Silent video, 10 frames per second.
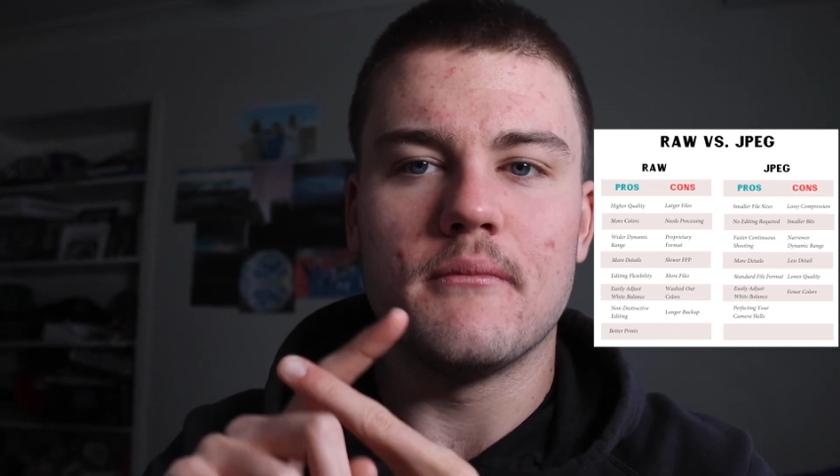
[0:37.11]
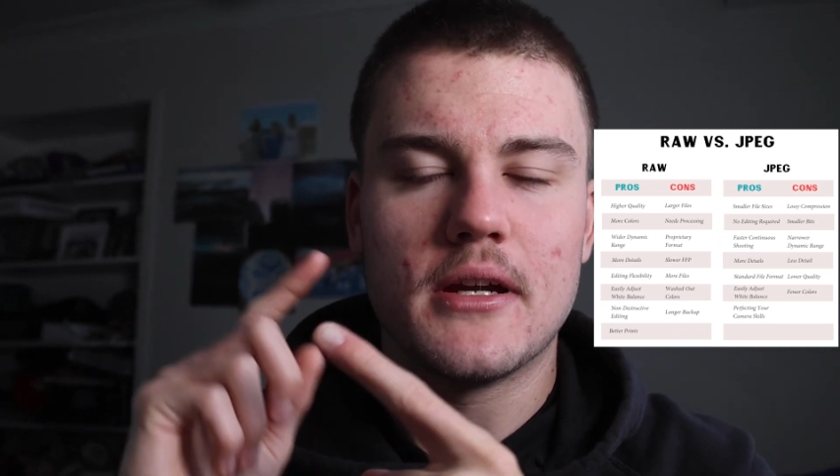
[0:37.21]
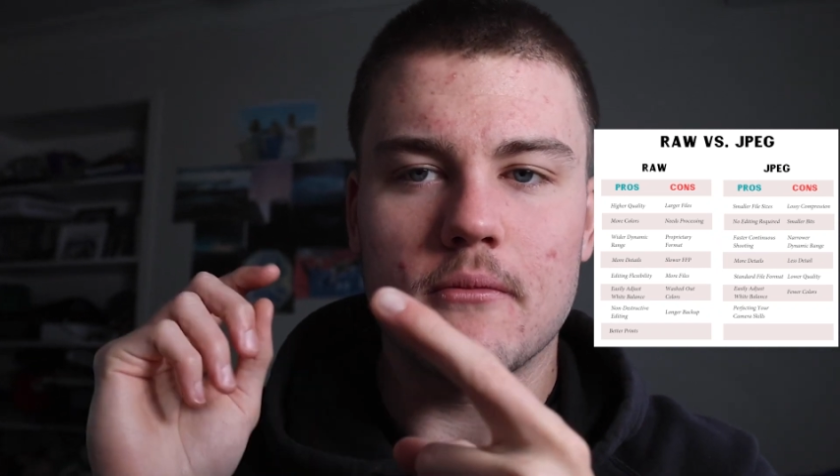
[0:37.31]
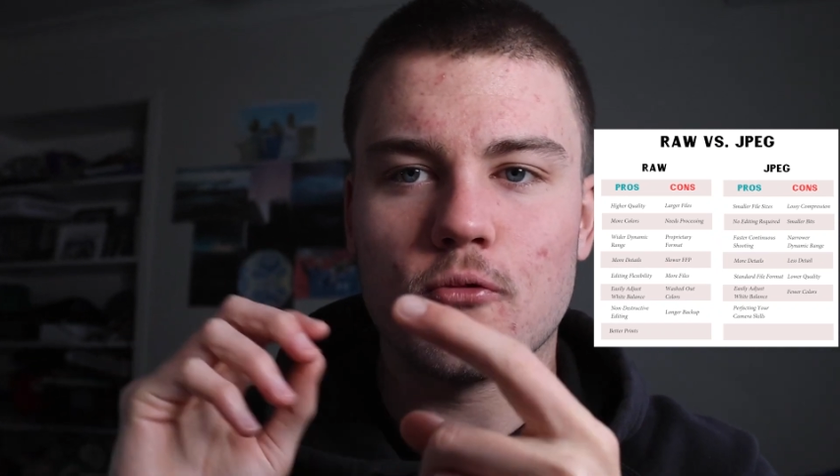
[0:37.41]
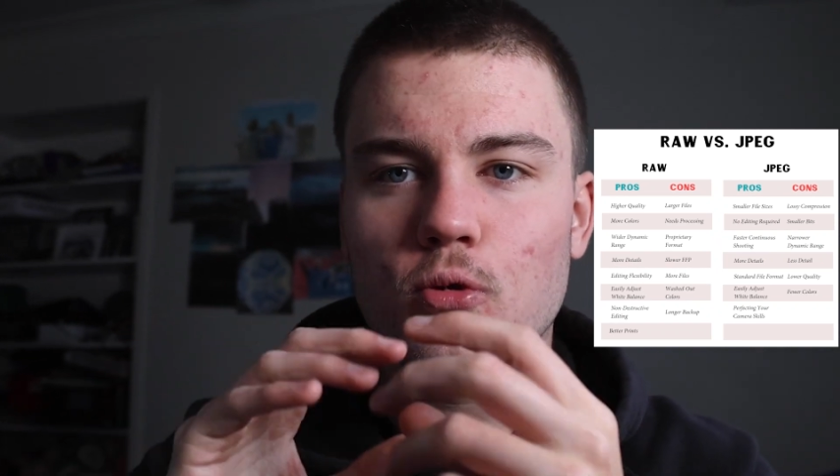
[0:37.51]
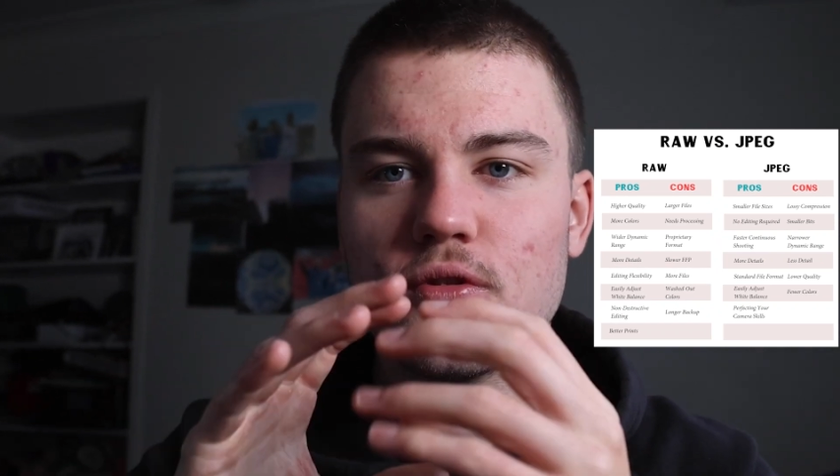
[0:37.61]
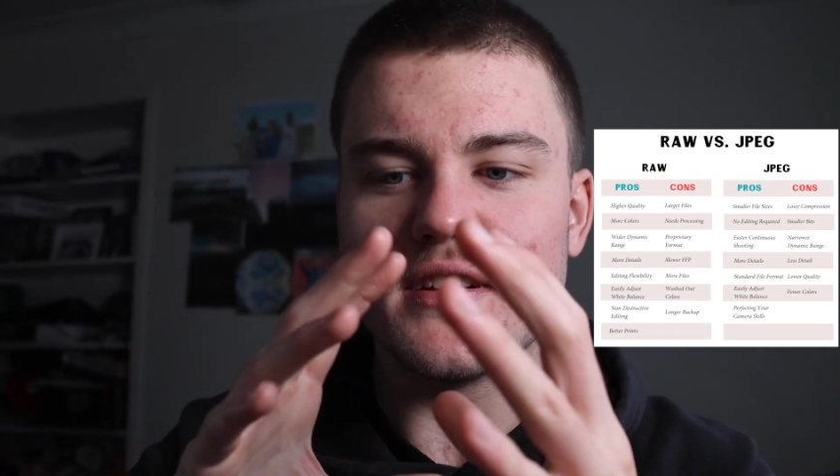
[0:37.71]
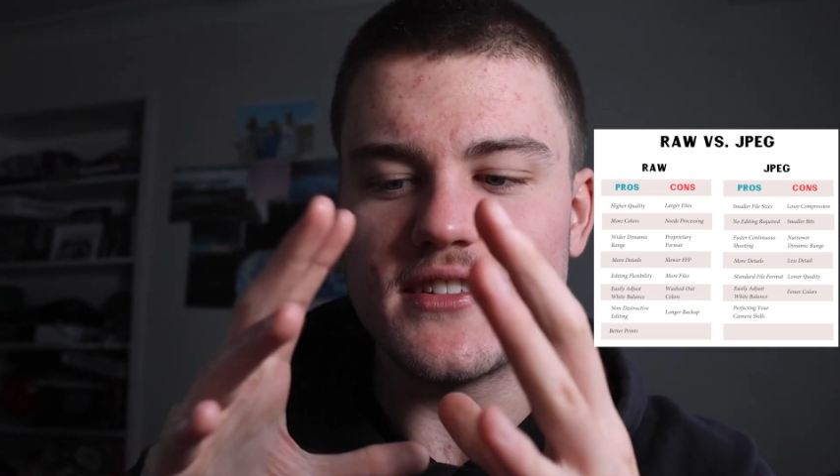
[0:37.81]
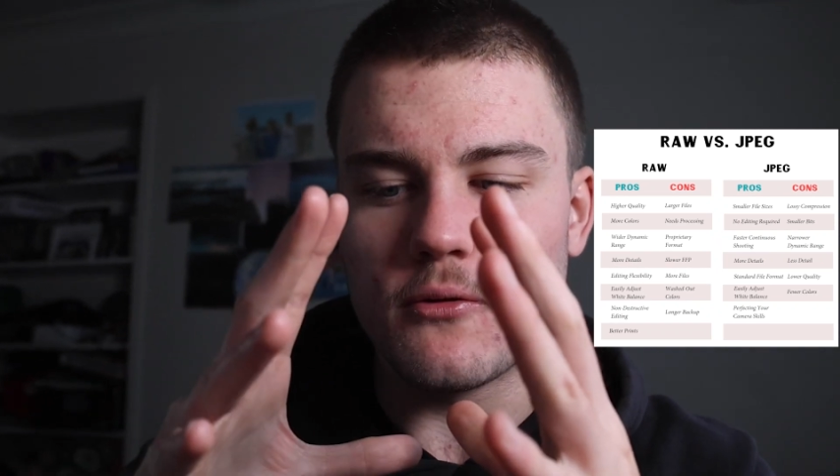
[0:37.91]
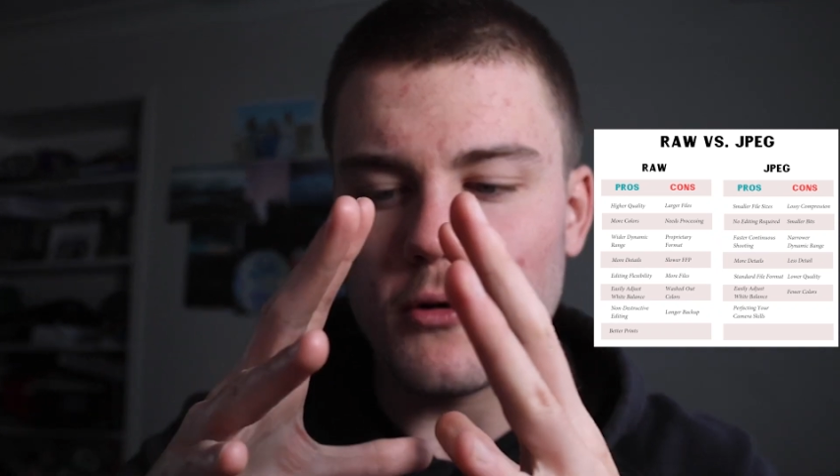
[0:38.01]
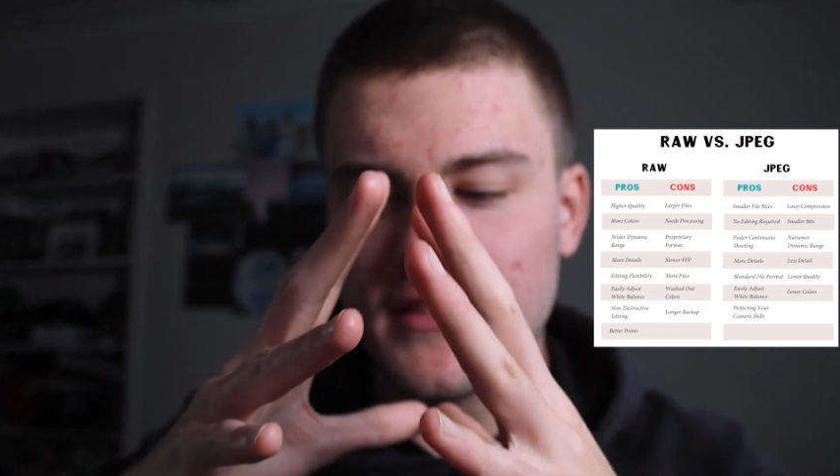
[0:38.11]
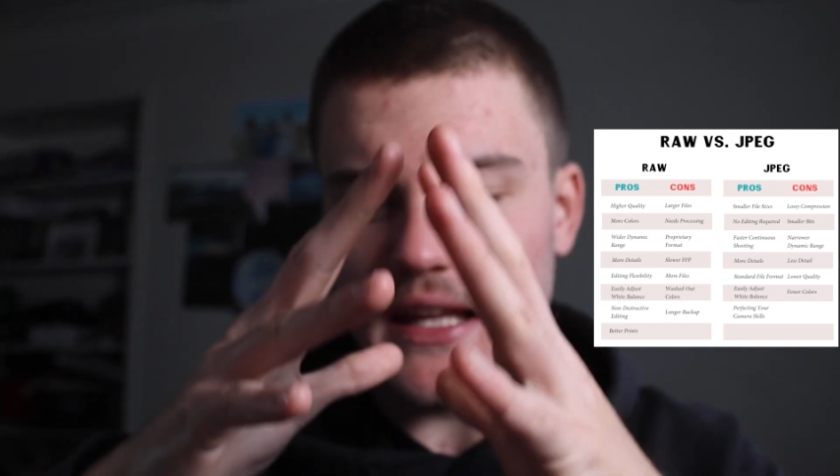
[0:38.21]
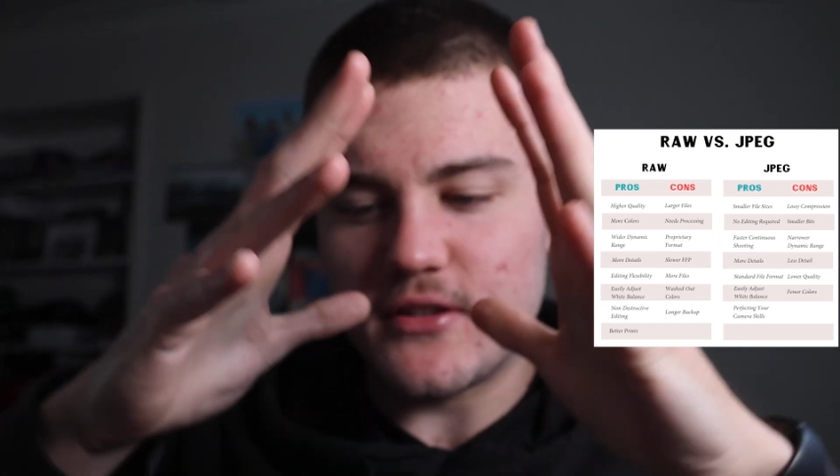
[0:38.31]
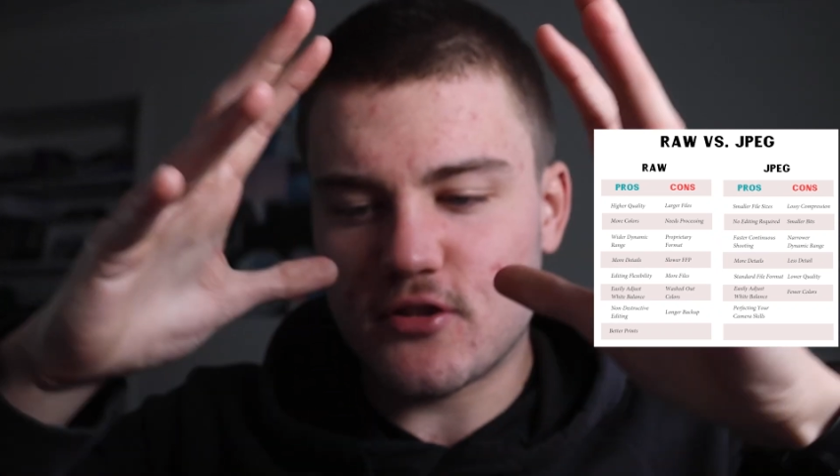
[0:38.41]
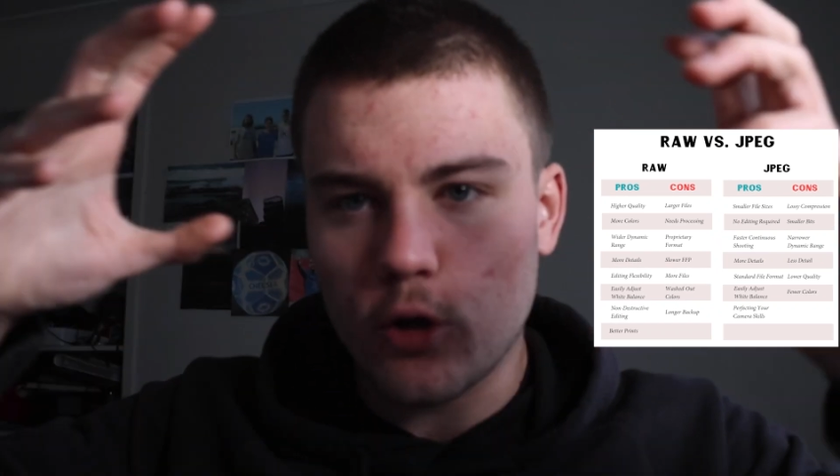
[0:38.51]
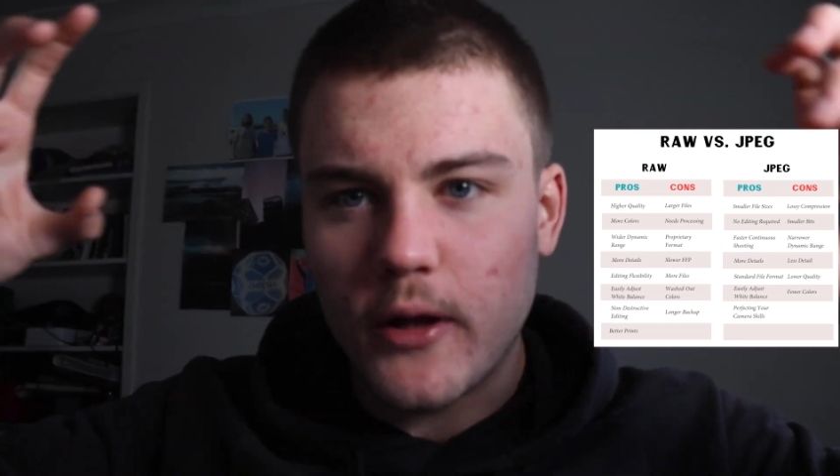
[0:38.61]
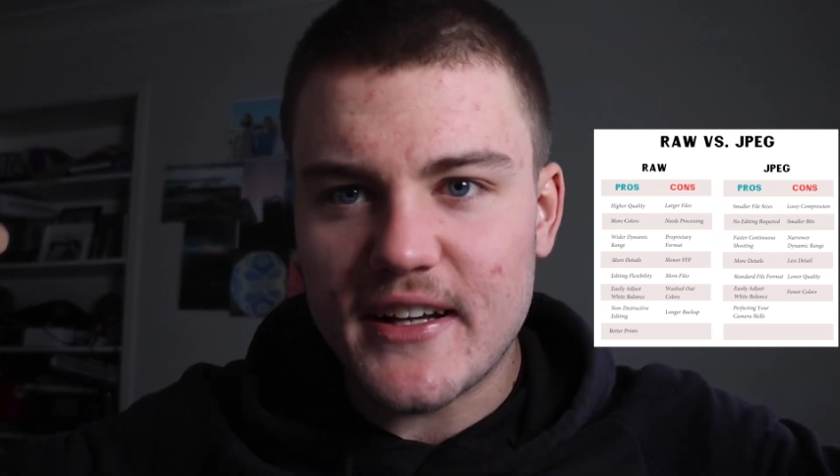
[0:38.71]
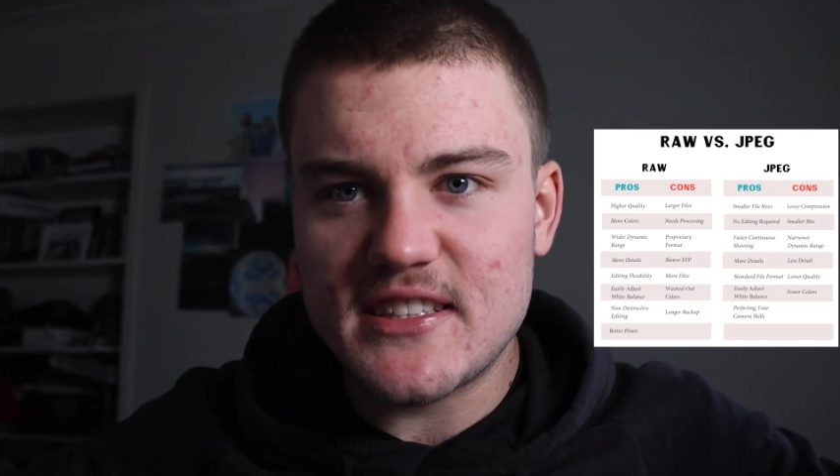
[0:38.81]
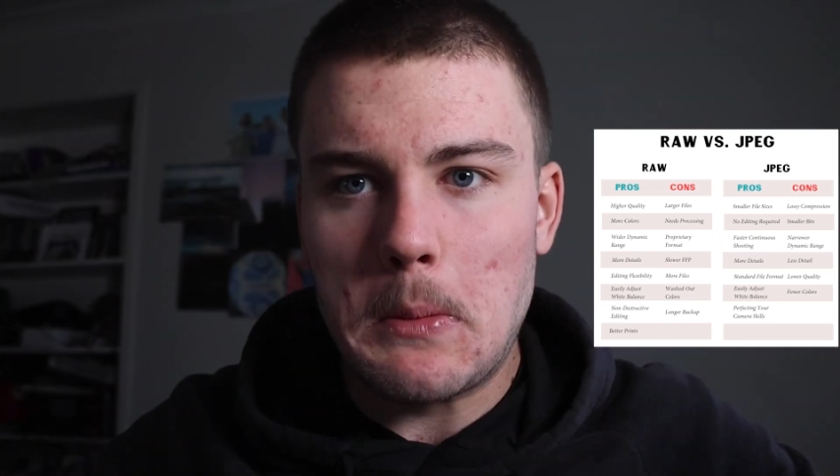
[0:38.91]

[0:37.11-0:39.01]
RAW is the one that collects